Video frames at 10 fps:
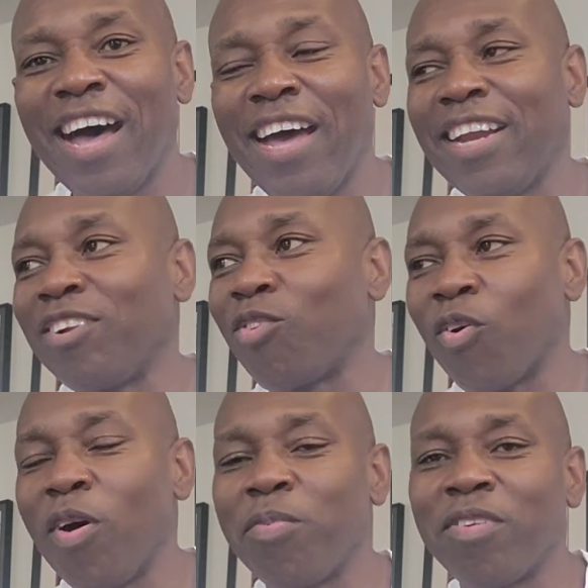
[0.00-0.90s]
I didn't
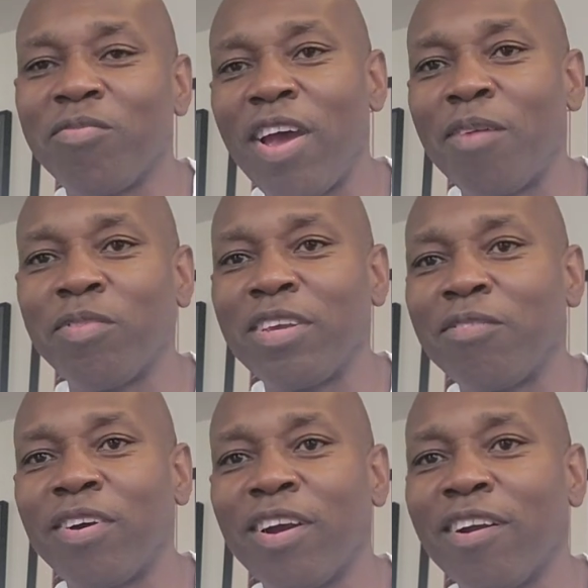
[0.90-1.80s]
grow up in a family
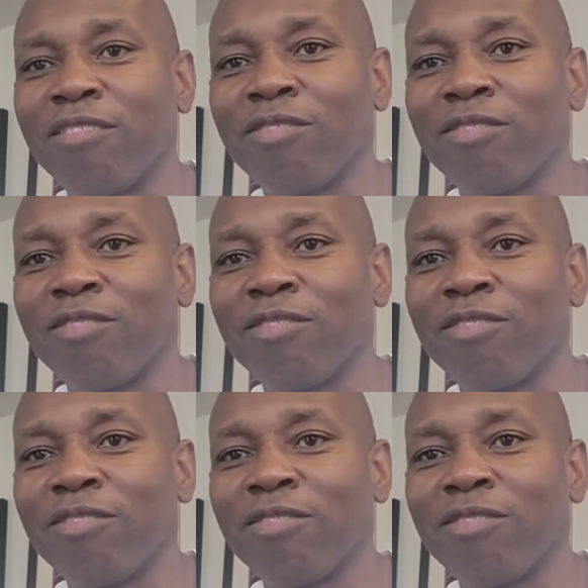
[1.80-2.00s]
where